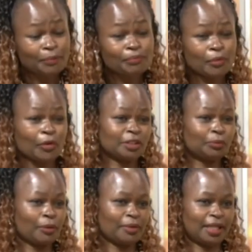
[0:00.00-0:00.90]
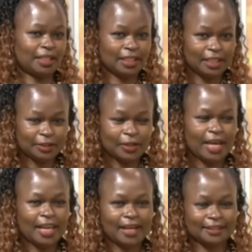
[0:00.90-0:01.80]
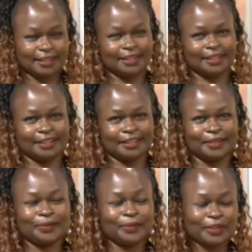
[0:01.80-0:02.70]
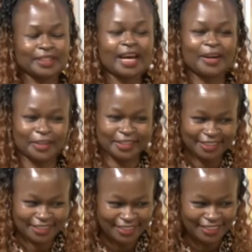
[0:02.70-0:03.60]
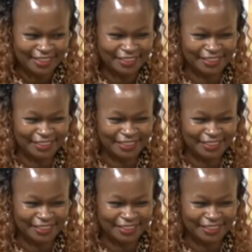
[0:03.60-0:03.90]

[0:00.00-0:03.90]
the most prominent lesson I learned was courage.